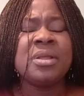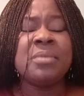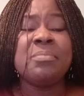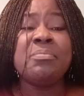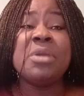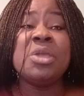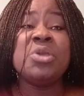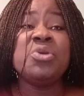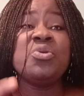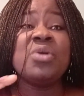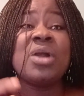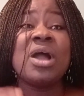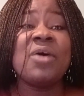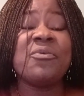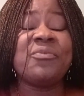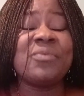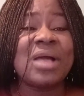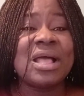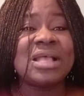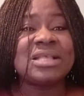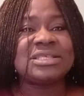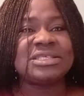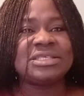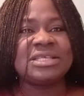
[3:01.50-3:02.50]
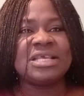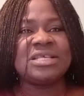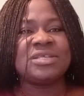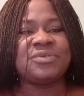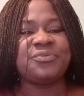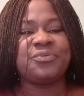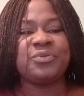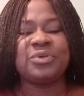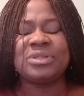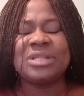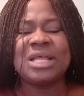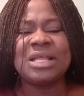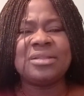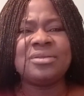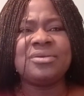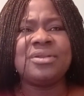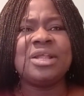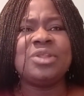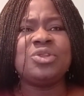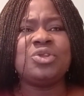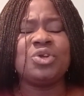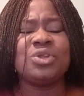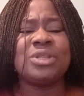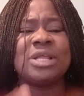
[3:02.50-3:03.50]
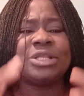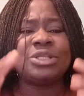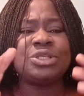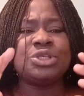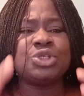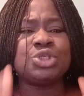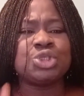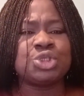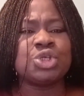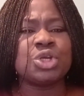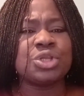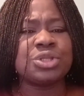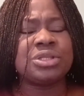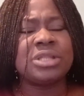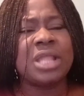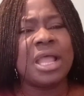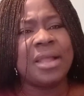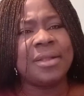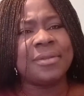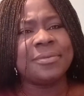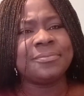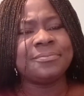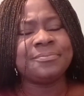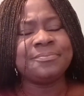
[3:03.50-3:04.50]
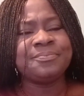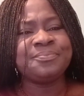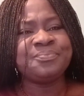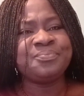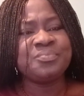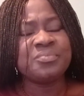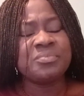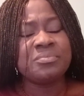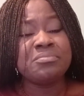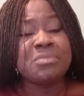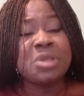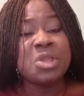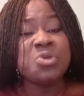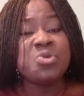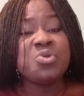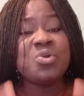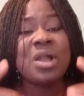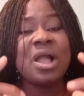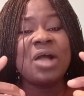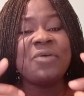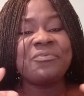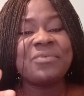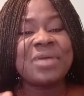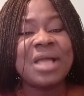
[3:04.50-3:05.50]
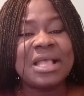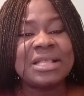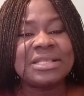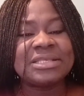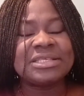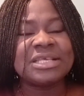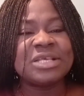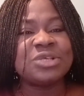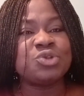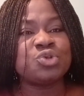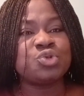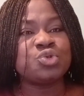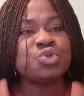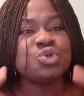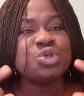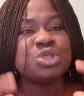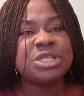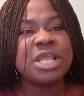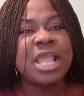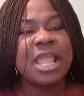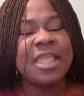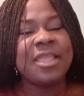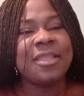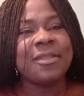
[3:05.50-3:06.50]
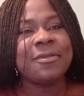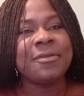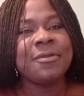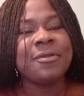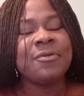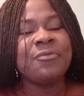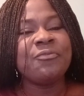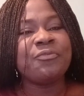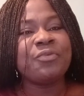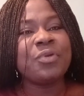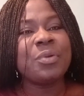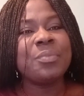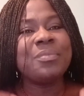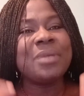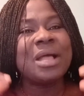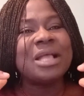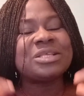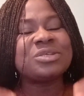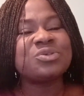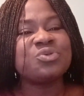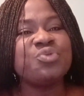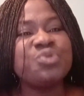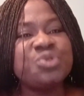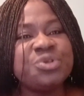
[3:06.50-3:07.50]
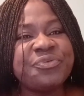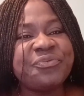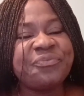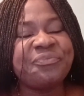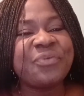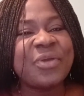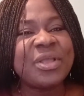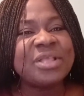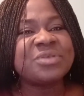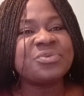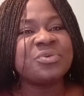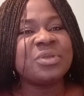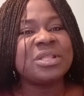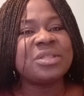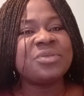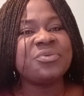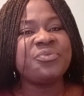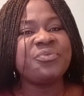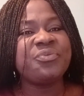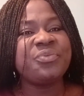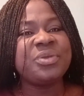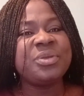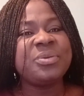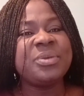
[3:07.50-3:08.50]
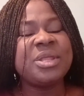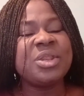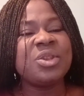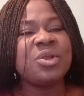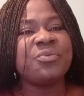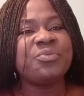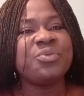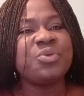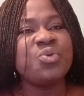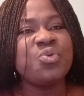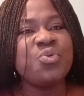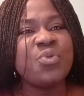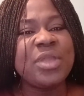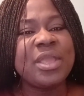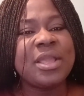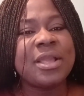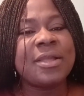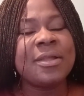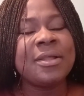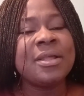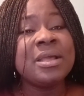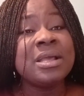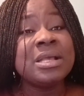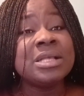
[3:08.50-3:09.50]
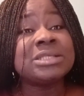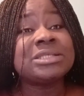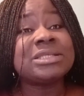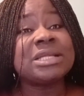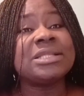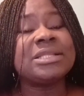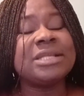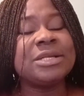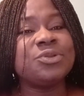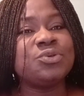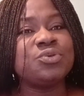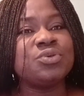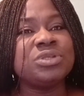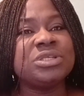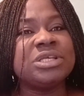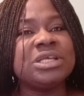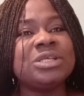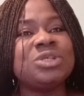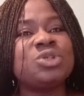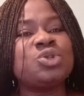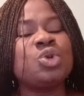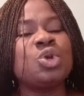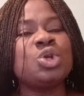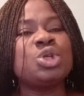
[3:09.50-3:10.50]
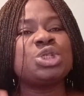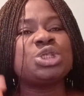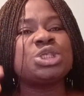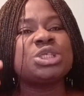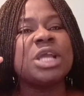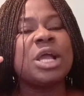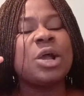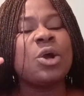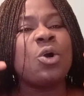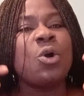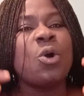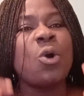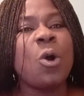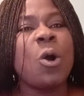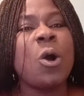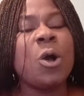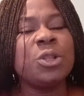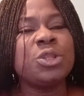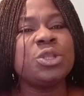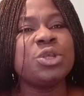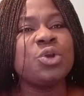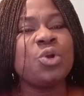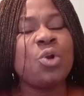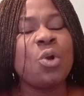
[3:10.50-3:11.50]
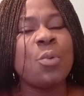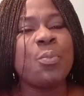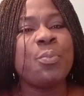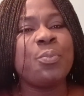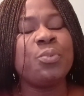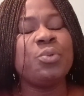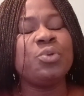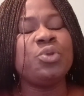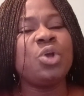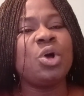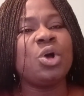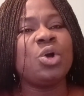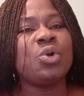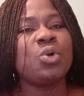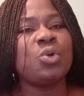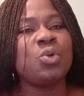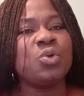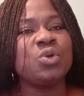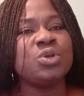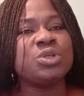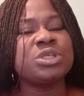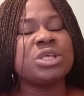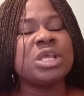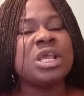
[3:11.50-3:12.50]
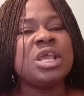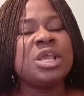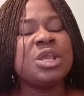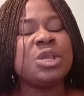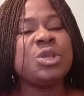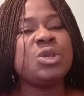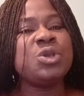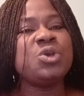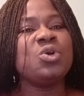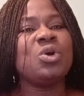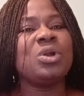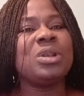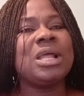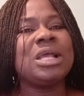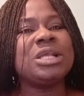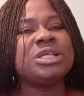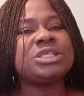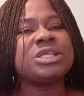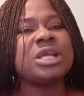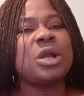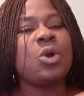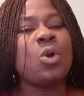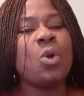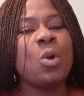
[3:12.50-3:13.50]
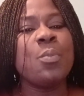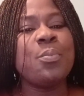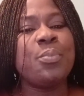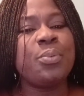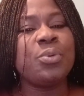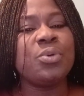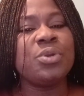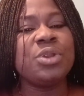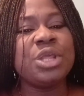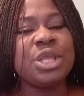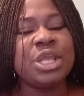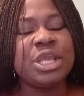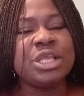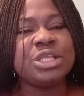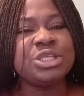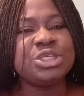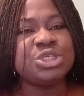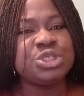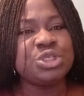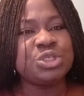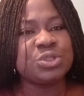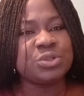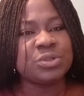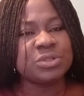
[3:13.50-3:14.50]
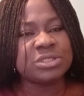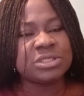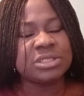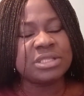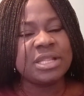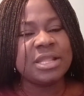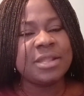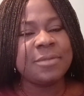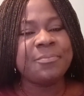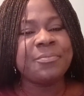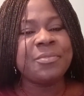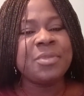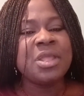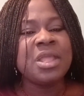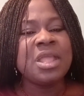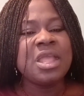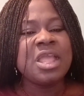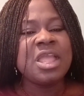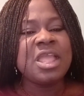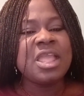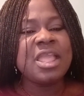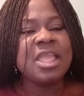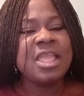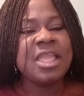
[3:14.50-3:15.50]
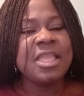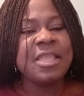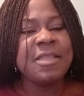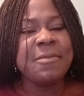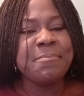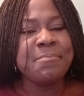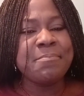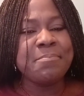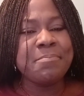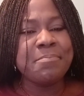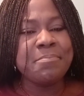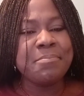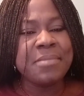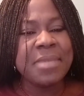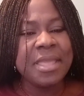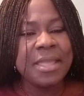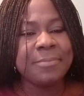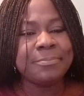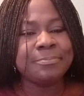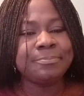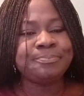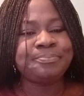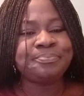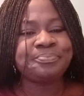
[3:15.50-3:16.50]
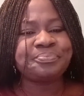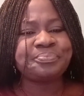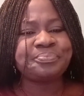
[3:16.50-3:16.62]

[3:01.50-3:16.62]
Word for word: May you have access for that great door that is shut down. May you have access today from as the first the beginning of the week started today, so shall all the open door closed in your life shall open in Jesus' name. Amen.